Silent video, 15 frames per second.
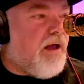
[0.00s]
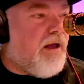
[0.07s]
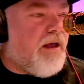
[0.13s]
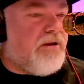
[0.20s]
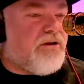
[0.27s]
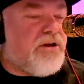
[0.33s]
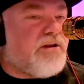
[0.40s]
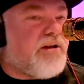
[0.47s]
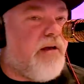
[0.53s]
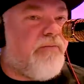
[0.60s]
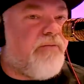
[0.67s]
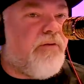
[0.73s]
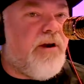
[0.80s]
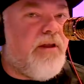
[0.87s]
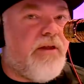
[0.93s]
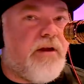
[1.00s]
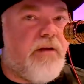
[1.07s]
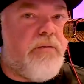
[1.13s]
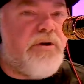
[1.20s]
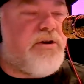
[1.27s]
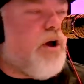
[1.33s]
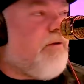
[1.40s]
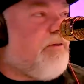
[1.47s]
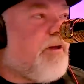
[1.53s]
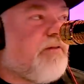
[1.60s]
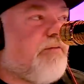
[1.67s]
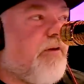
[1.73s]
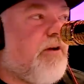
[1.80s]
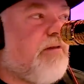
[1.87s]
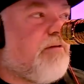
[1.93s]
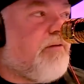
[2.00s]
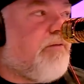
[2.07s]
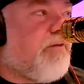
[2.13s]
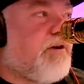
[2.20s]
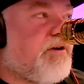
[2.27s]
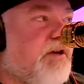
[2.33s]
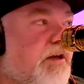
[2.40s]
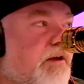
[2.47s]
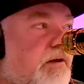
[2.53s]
if she's up for anything, which I think is very refreshing.